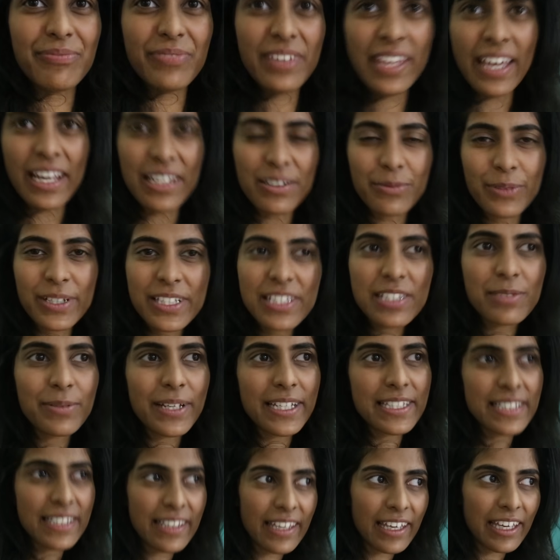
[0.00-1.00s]
Yeah, we're just
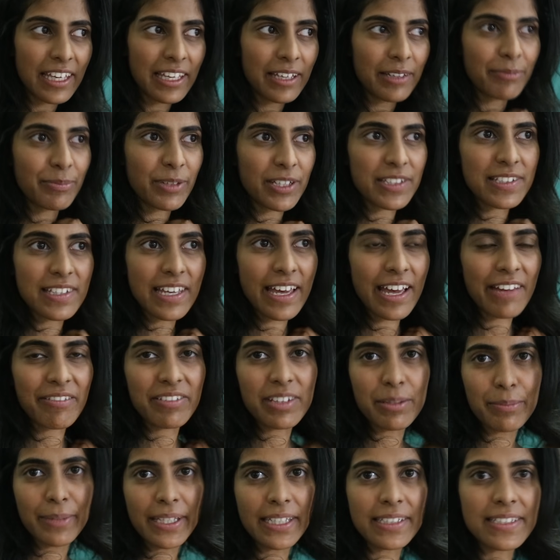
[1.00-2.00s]
waiting here because they're
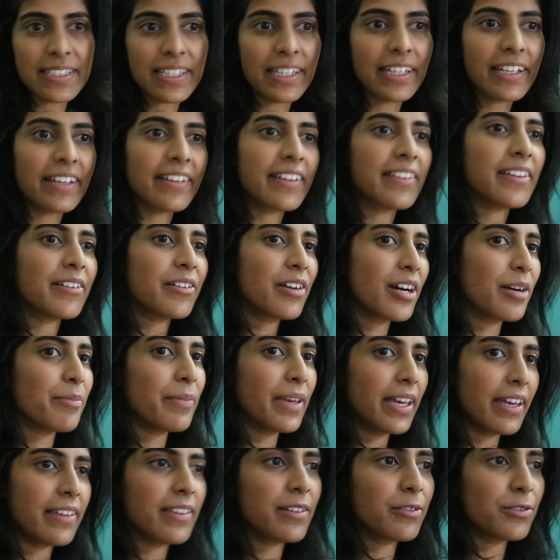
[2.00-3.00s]
having a meeting and then they'll come
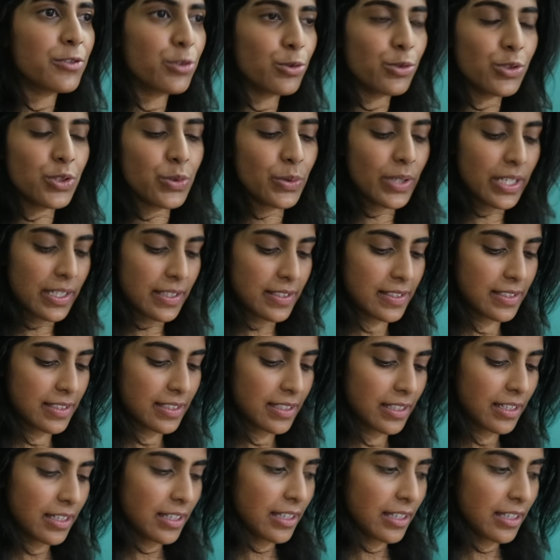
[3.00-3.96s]
here and they'll talk to us.